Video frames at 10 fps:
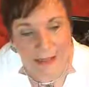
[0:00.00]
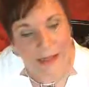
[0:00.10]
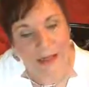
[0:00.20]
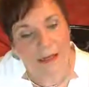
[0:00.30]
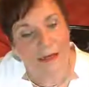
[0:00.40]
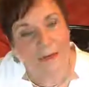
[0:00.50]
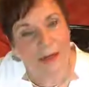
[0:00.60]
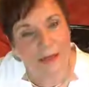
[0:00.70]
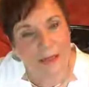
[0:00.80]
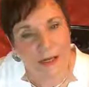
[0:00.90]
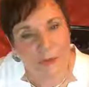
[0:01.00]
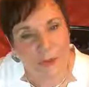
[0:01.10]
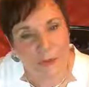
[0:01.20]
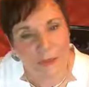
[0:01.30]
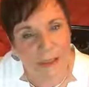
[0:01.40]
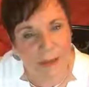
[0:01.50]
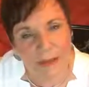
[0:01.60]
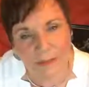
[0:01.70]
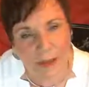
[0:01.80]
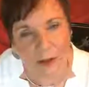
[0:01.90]
And a lot of times you'll get
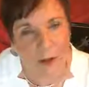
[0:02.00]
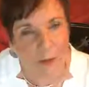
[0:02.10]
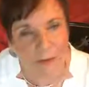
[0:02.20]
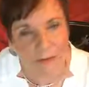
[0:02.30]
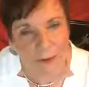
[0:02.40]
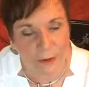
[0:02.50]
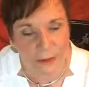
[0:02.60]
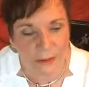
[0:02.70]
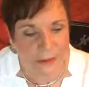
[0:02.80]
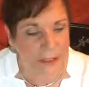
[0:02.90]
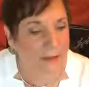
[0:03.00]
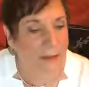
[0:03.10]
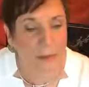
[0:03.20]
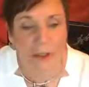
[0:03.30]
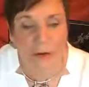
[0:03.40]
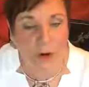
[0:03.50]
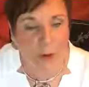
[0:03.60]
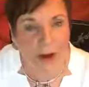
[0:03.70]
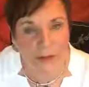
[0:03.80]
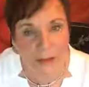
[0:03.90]
in that open focus state, like when you go
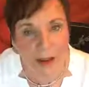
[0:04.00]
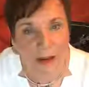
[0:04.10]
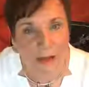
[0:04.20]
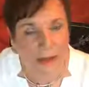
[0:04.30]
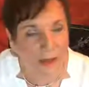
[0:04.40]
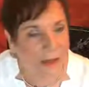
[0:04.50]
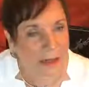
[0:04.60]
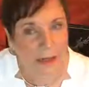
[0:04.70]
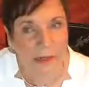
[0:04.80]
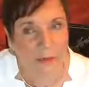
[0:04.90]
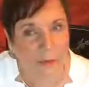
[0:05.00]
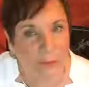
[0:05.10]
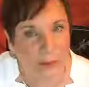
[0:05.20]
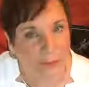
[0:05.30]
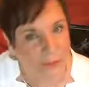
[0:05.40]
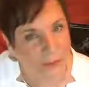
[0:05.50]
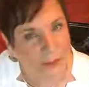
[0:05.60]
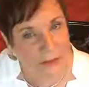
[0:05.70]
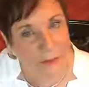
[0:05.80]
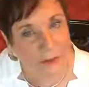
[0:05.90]
outside and we
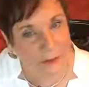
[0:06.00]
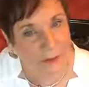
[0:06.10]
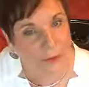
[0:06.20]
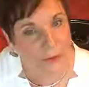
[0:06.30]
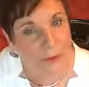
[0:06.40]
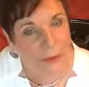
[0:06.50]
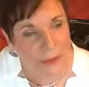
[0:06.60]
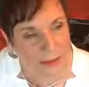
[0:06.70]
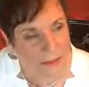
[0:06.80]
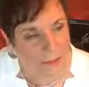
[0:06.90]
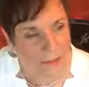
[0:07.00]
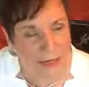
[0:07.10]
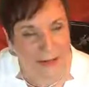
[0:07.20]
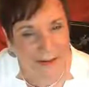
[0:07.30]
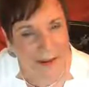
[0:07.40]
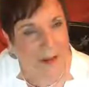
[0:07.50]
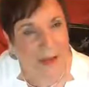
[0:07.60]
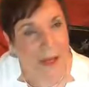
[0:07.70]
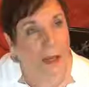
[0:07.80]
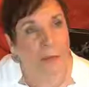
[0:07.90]
just went through a hurricane
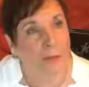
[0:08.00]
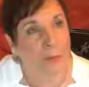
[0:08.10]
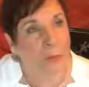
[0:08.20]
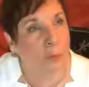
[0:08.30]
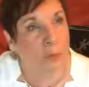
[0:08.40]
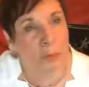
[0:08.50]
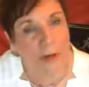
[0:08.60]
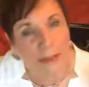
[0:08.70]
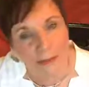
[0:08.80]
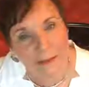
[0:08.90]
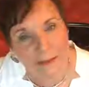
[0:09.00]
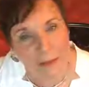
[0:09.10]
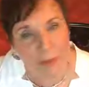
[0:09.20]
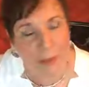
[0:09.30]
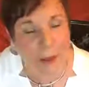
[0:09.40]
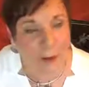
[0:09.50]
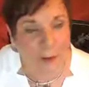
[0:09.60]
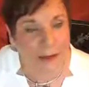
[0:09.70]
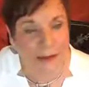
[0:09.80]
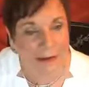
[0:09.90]
and the wind is
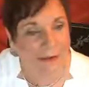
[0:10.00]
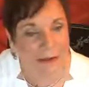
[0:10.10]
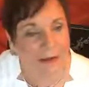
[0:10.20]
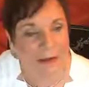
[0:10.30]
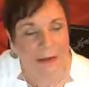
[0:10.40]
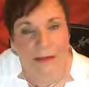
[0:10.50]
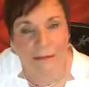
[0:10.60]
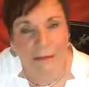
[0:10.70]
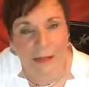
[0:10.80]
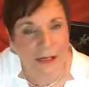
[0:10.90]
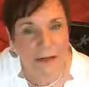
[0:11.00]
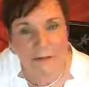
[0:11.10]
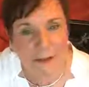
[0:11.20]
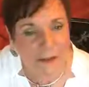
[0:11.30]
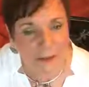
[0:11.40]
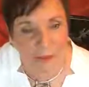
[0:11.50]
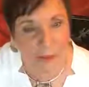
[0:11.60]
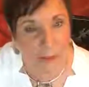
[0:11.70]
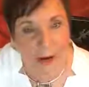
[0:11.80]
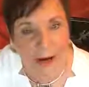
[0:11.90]
blowing and the leaves are
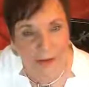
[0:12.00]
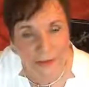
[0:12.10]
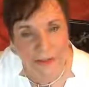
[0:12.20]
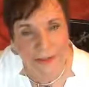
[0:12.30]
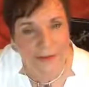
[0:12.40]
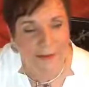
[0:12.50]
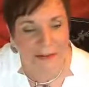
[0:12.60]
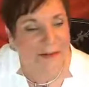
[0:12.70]
thrashing and